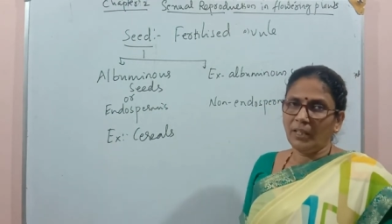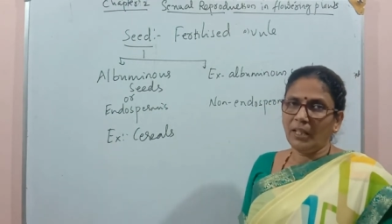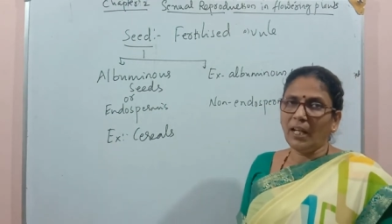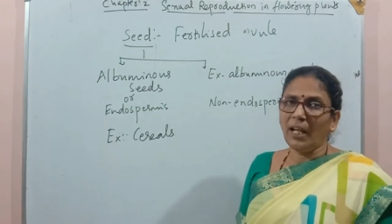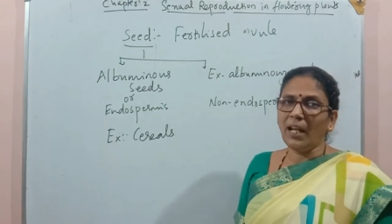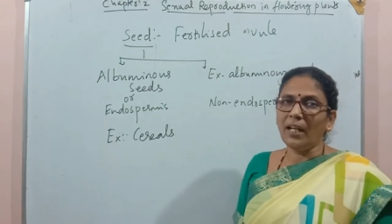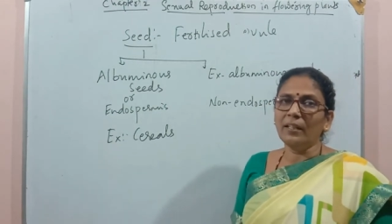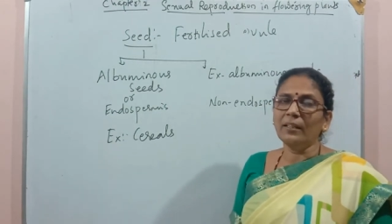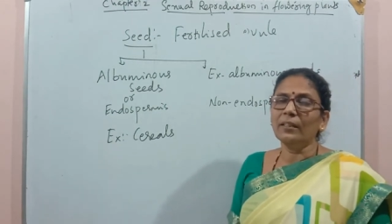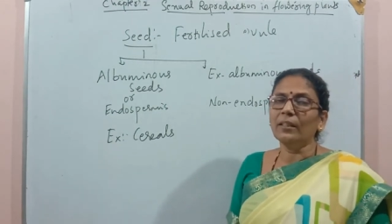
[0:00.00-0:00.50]

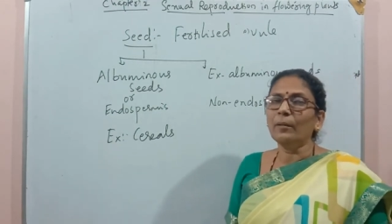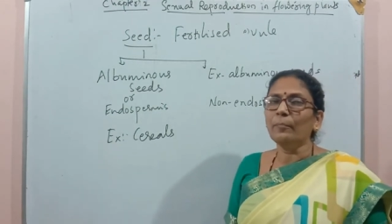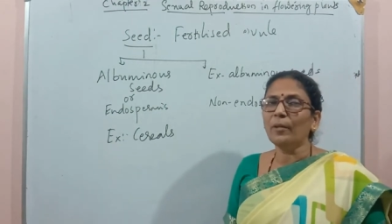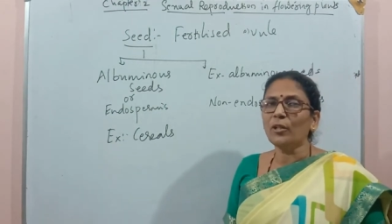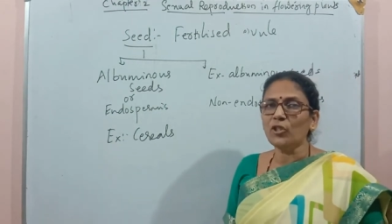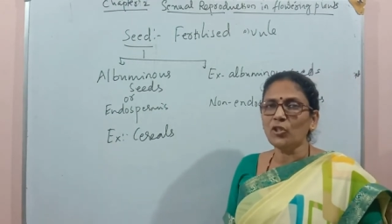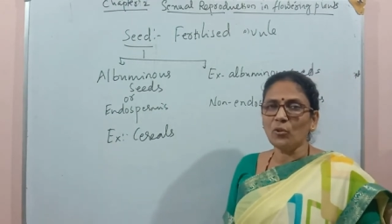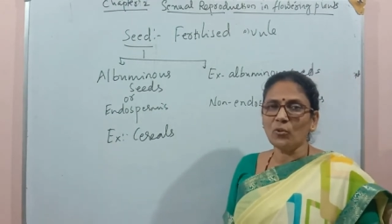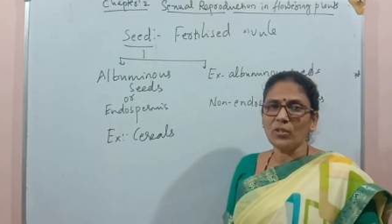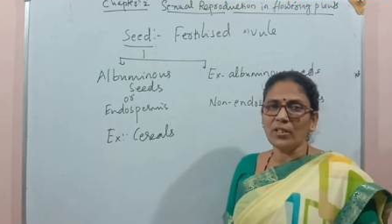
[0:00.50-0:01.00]
and the
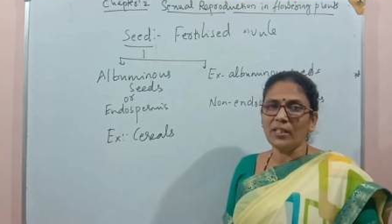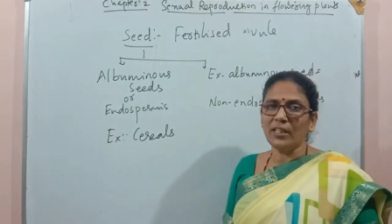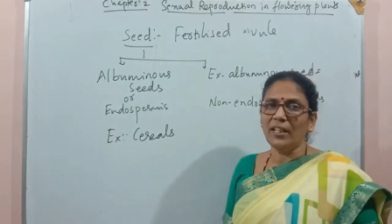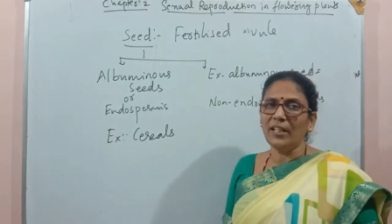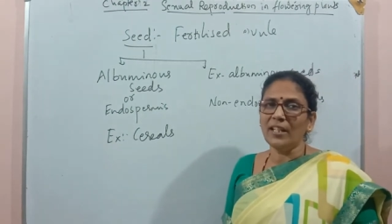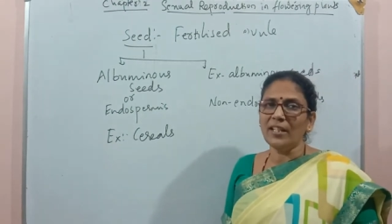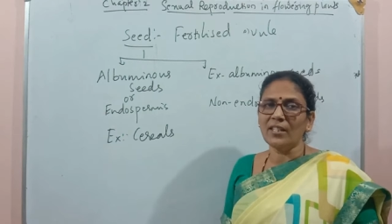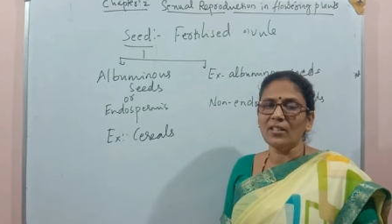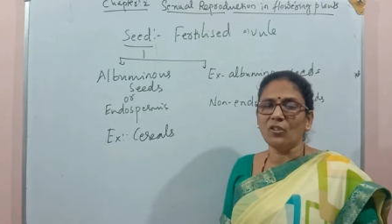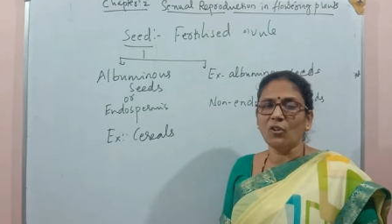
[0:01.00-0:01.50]
mature
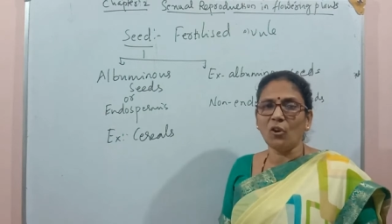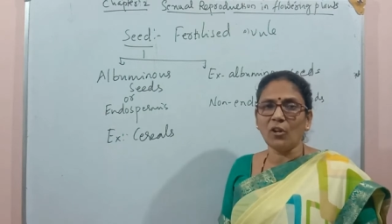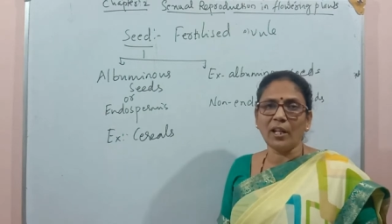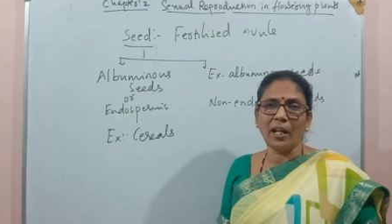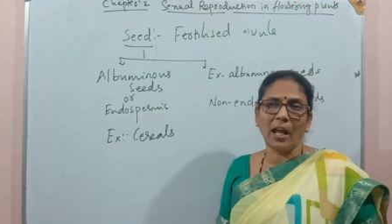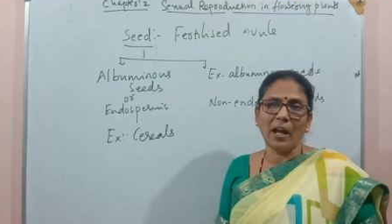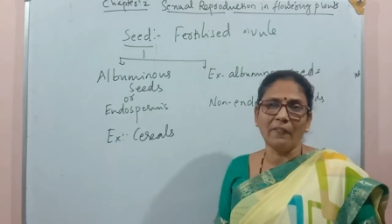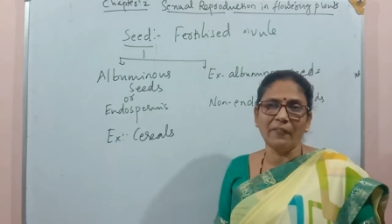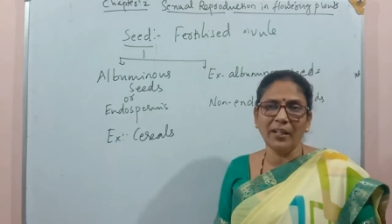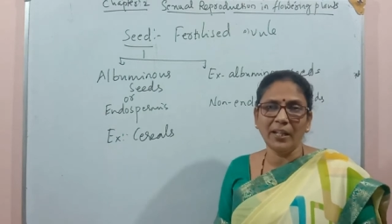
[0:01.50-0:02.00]
seed is
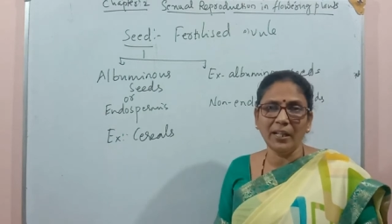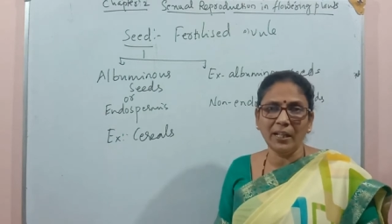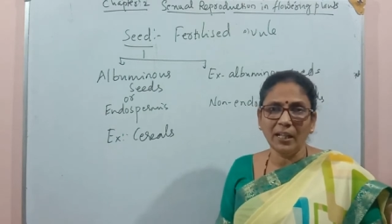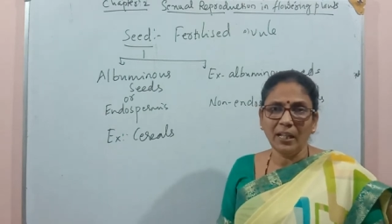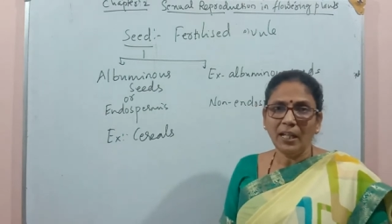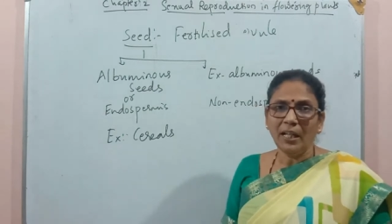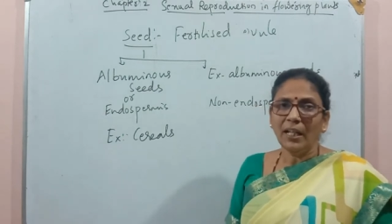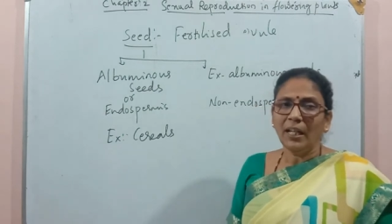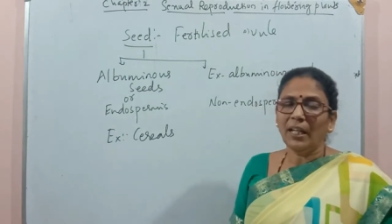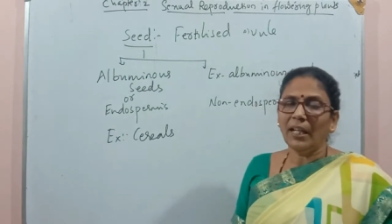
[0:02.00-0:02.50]
not having
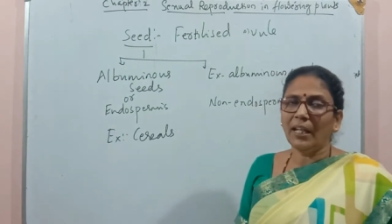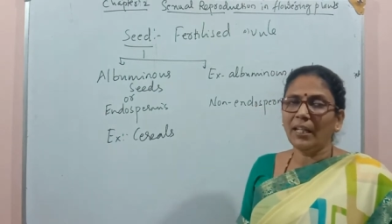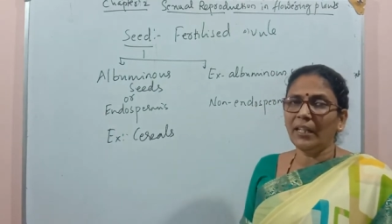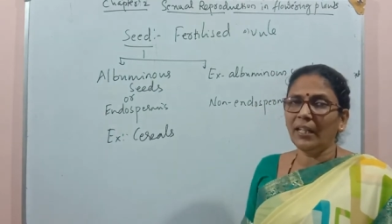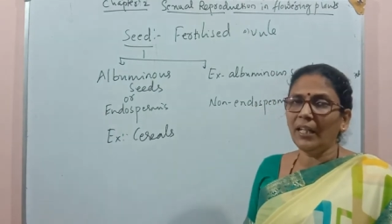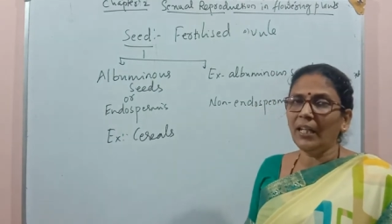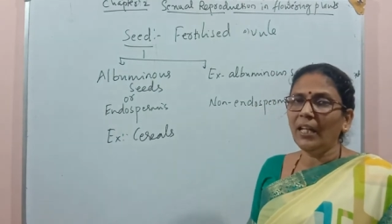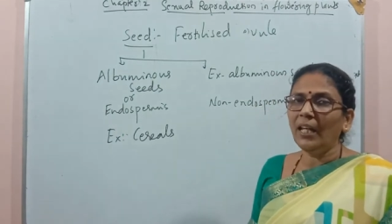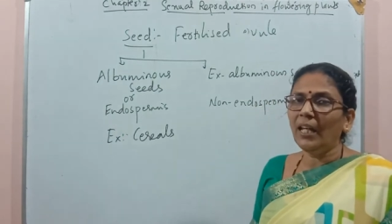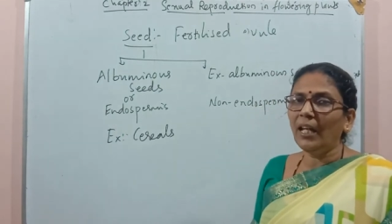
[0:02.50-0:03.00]

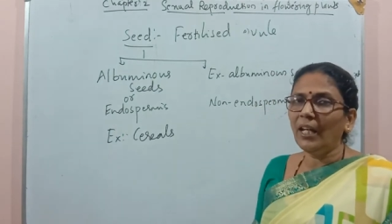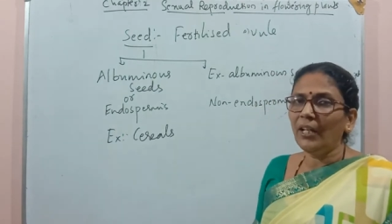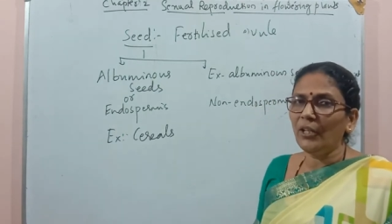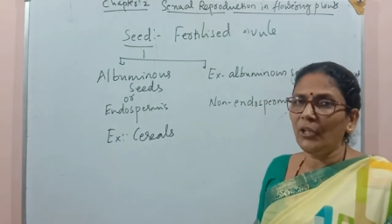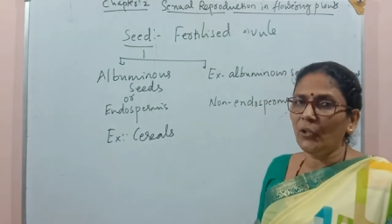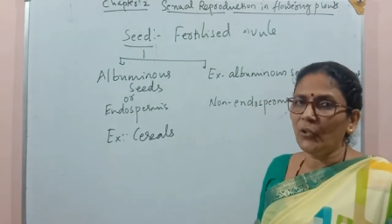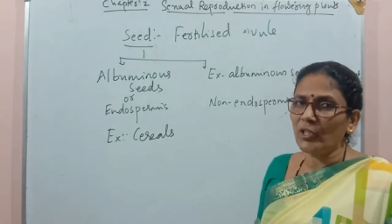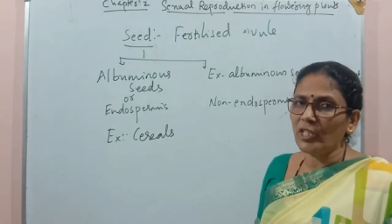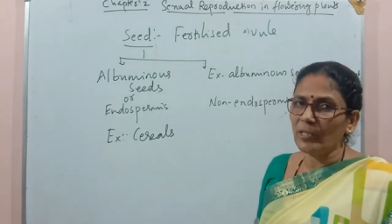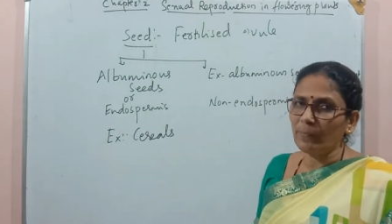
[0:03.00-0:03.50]
any
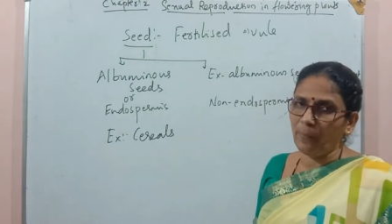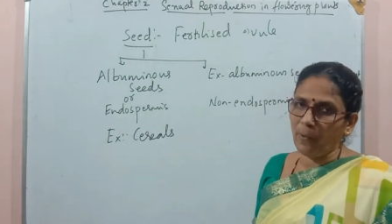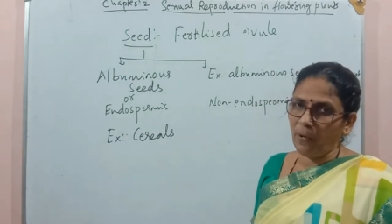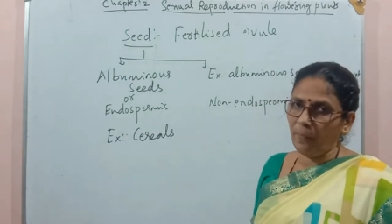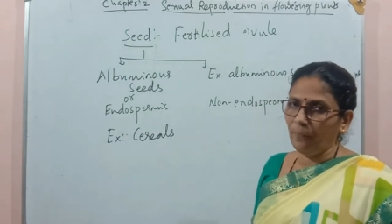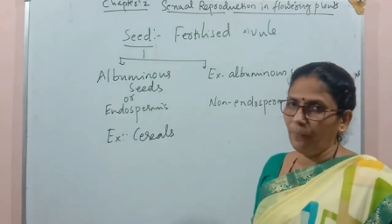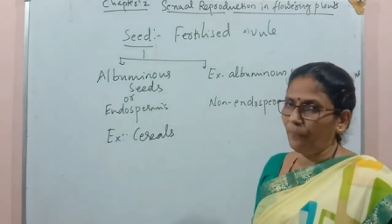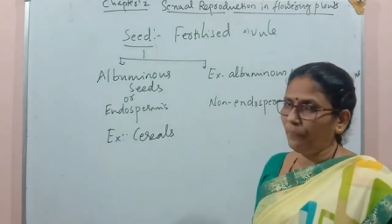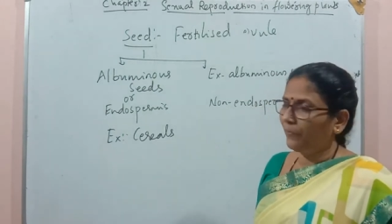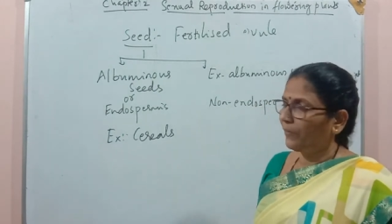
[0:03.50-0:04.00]

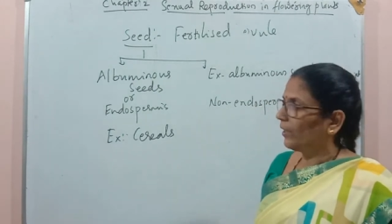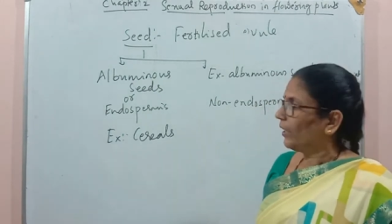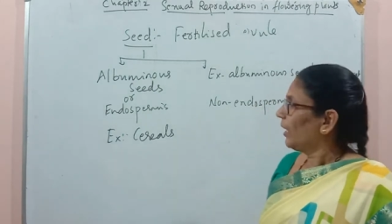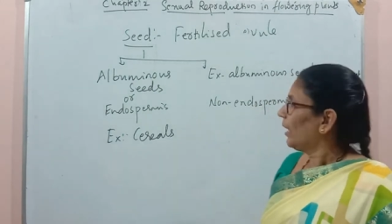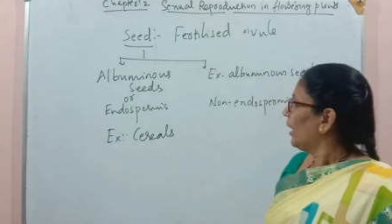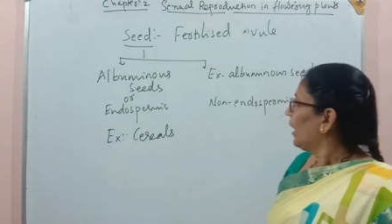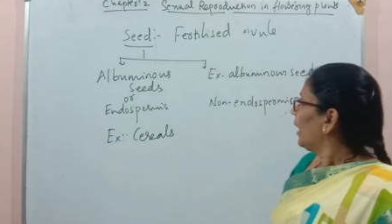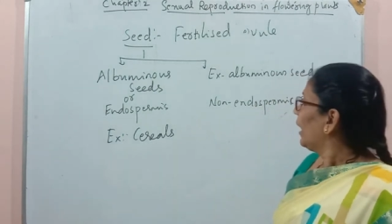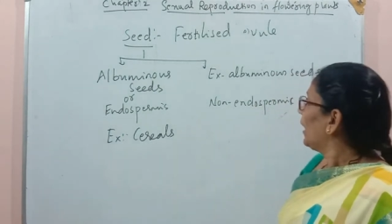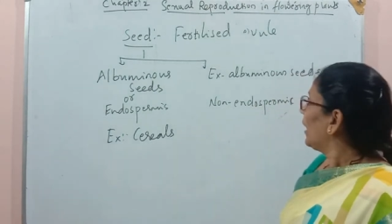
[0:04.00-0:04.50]
endosperm.
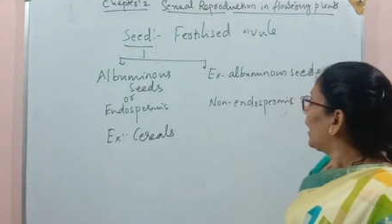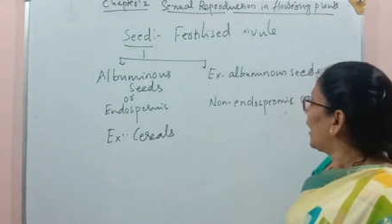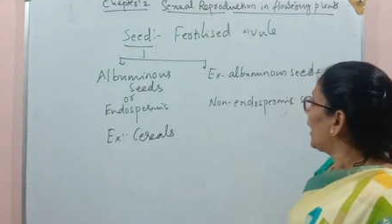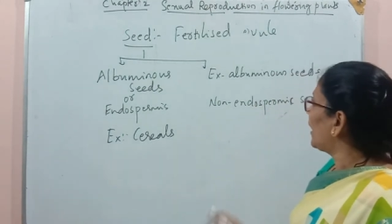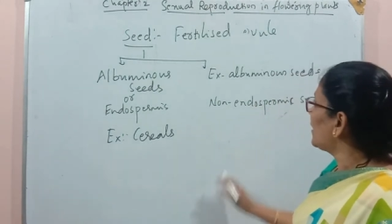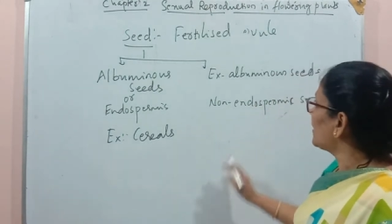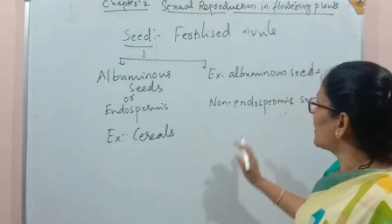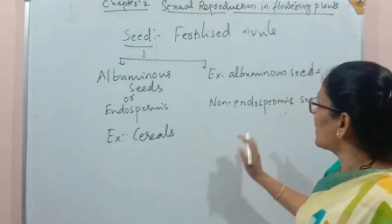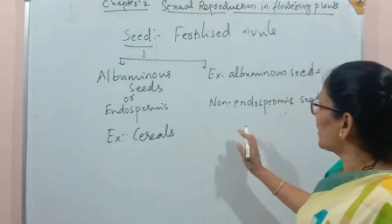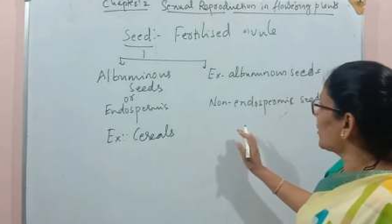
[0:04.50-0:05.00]

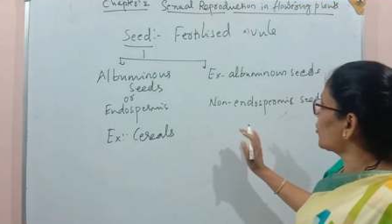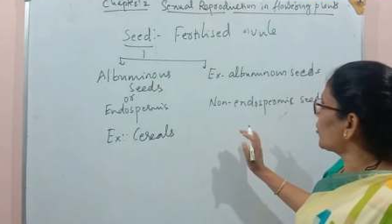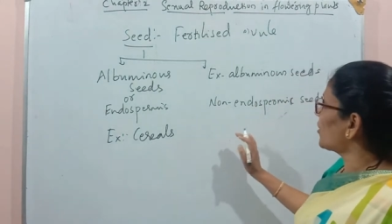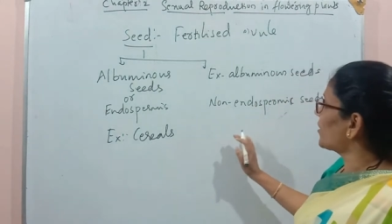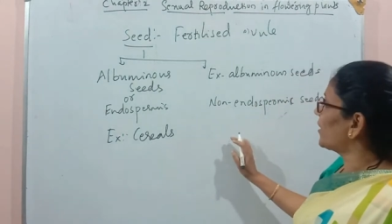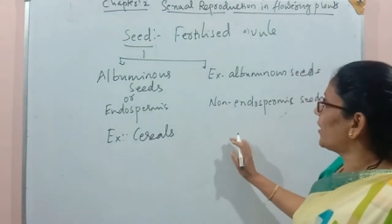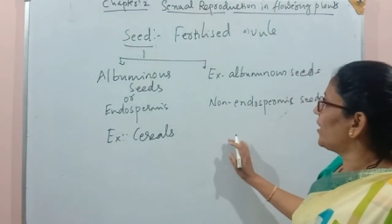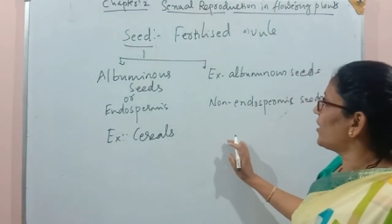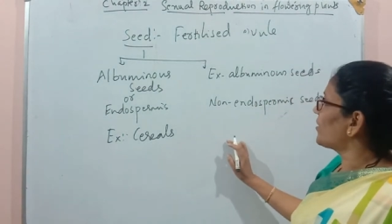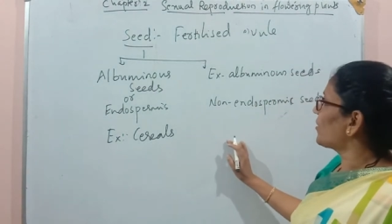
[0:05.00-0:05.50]
And such
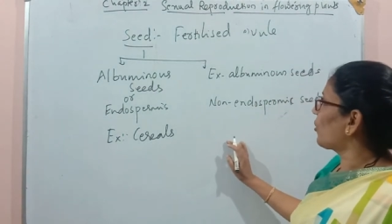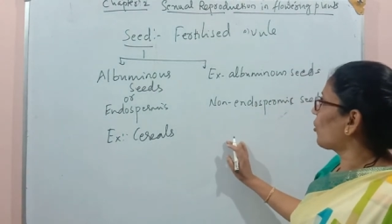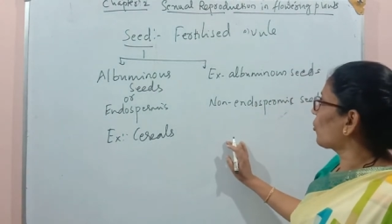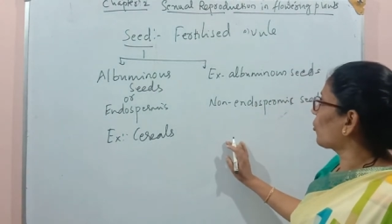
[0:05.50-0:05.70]
seeds